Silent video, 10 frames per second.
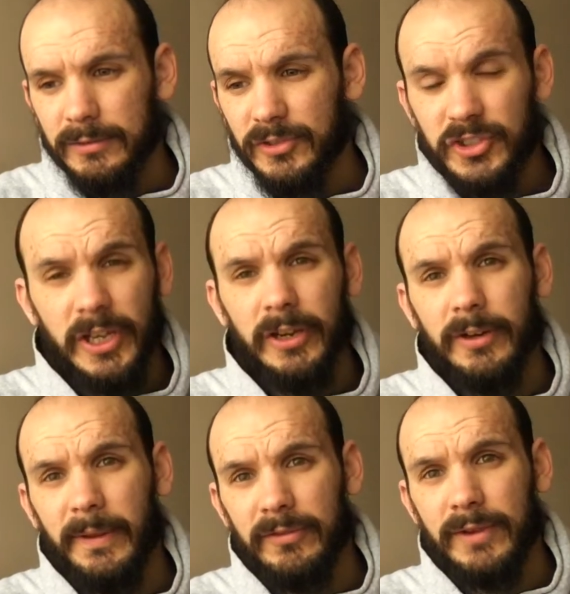snow
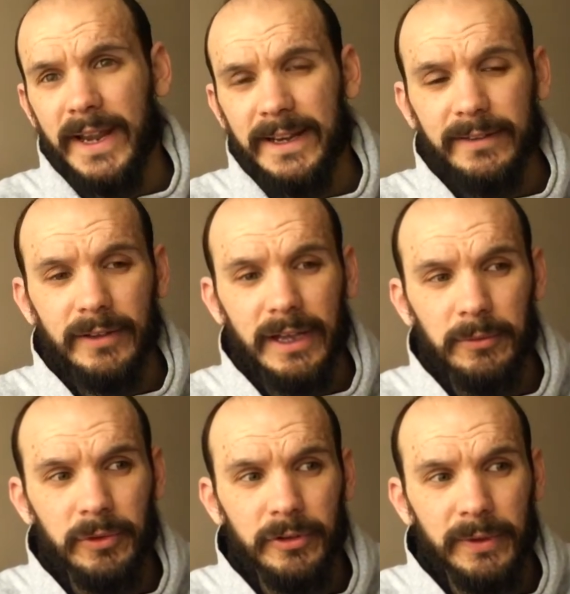and a bit of rain
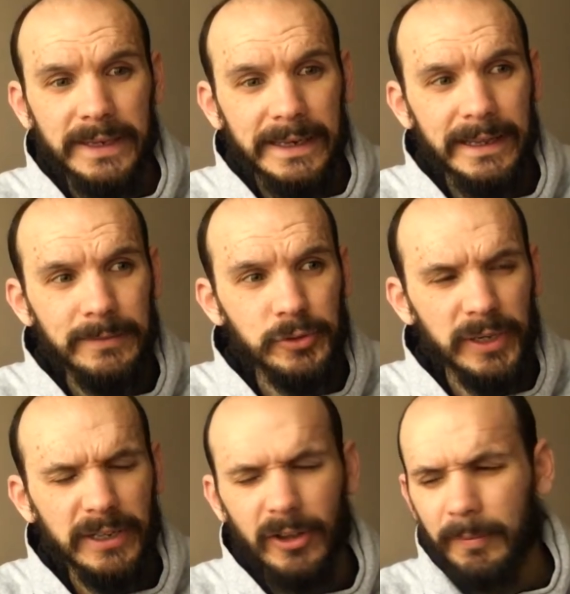with the week leading up to
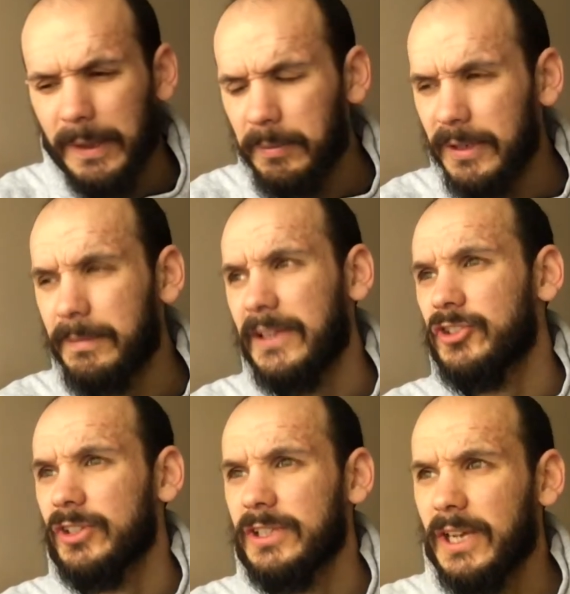it. And a lot of people had
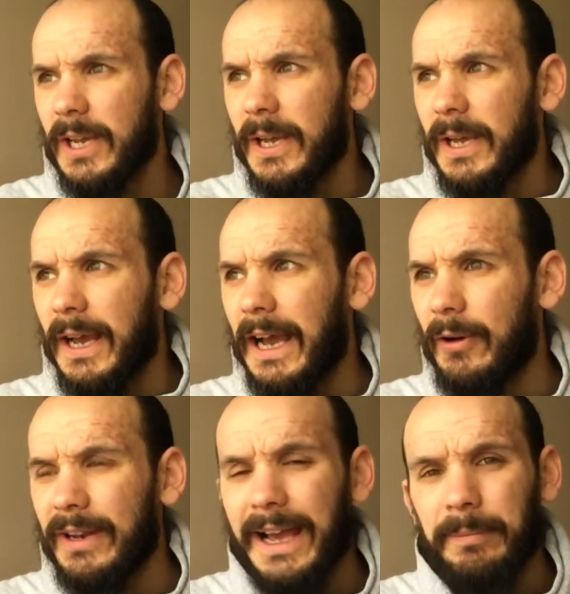mentioned
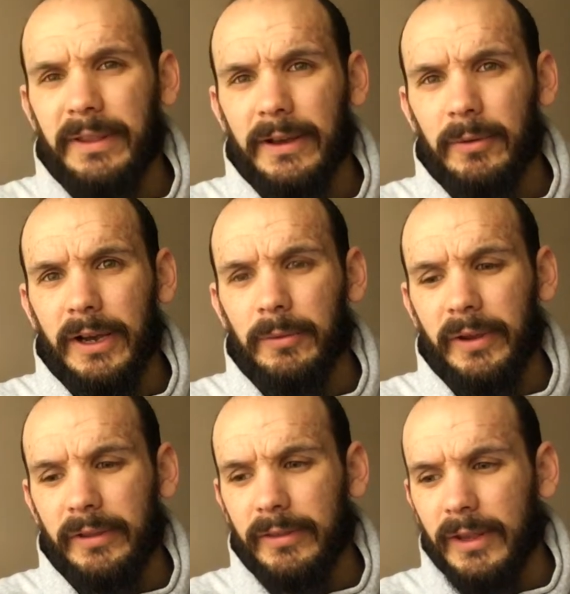how unhappy they were
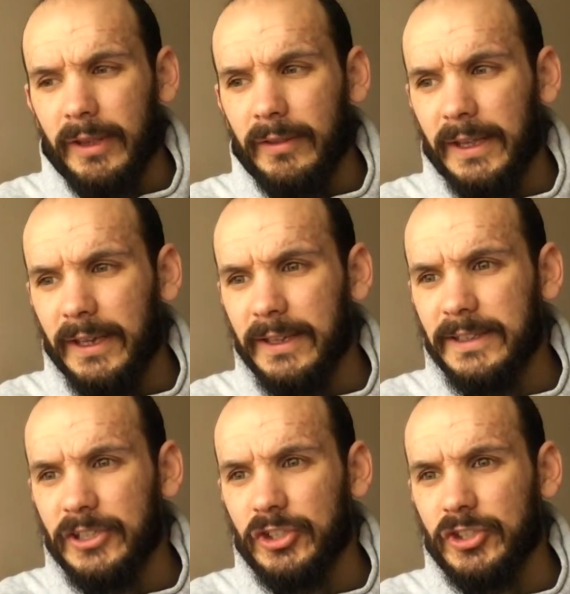with the
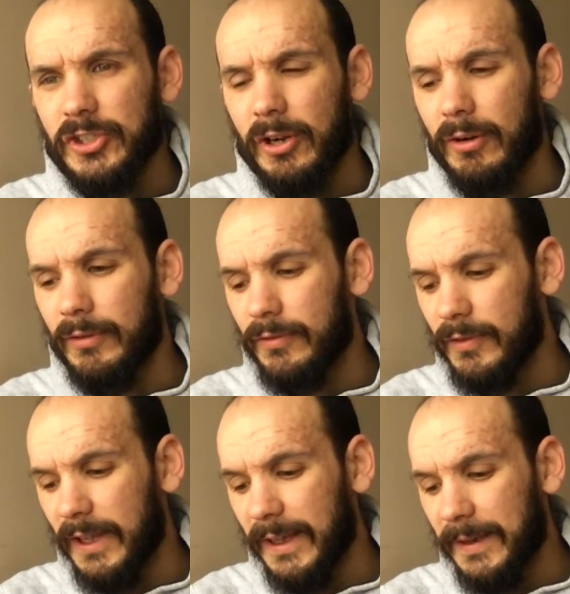conditions of
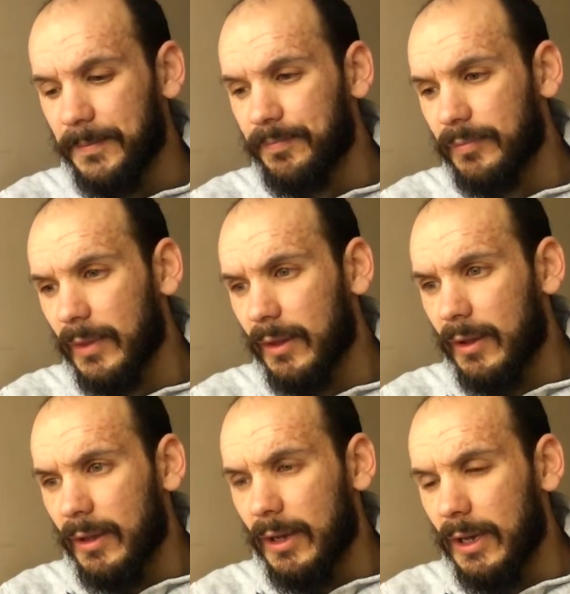the
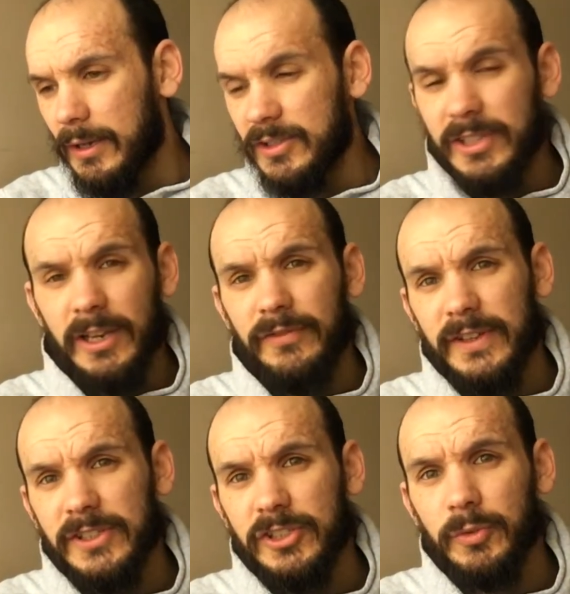
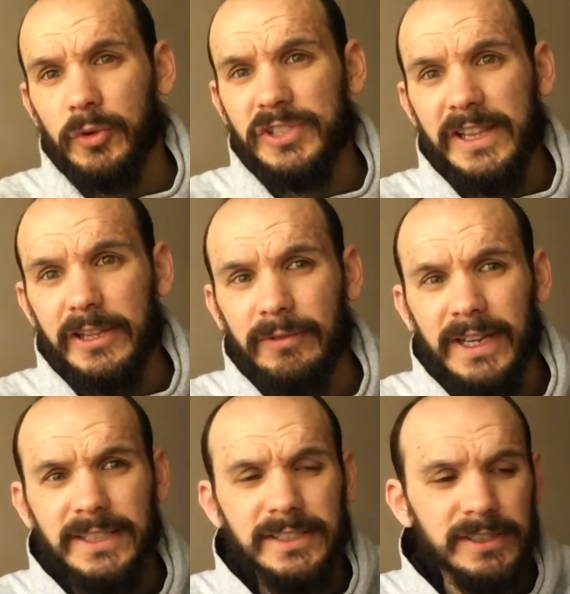surface towards the end of the
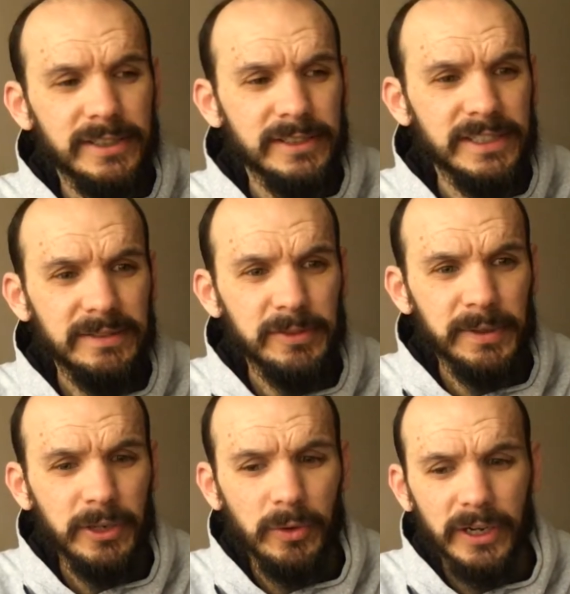race that seemed to
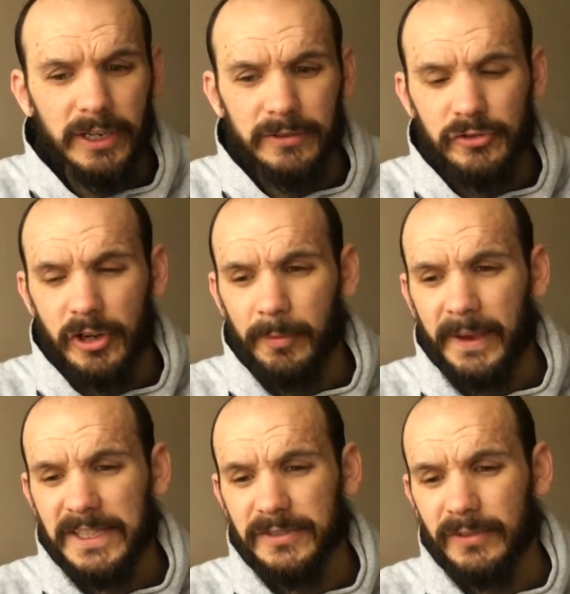be quite kind of
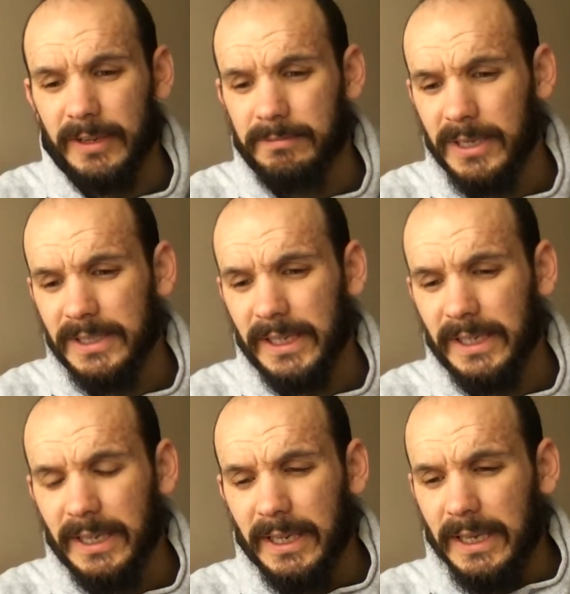trail-based and very
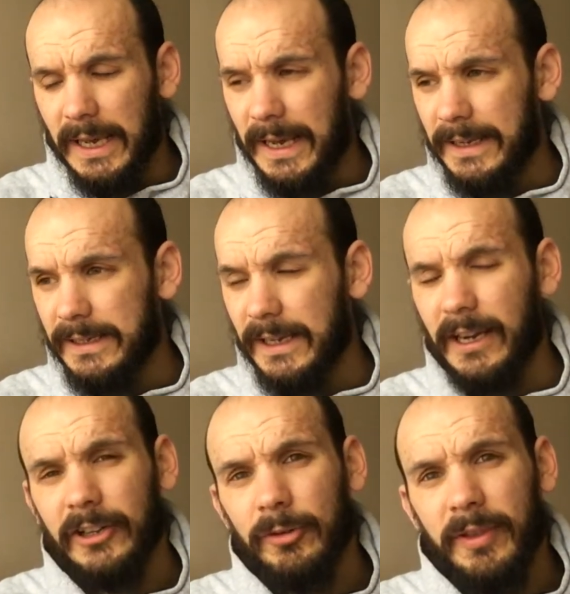muddy. And it
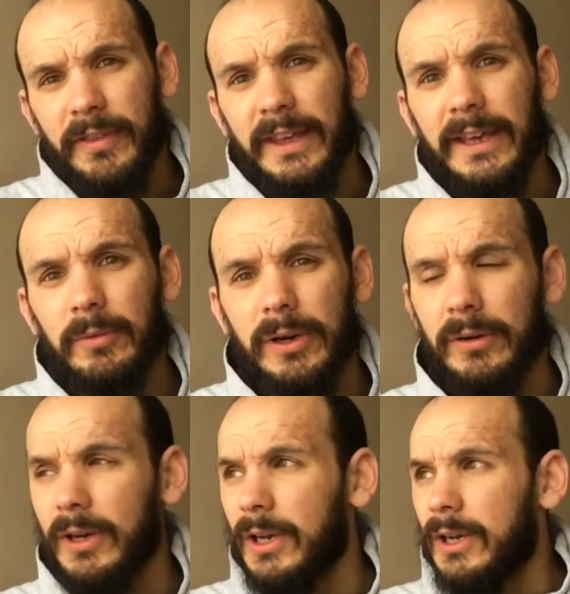kind of got me thinking, well,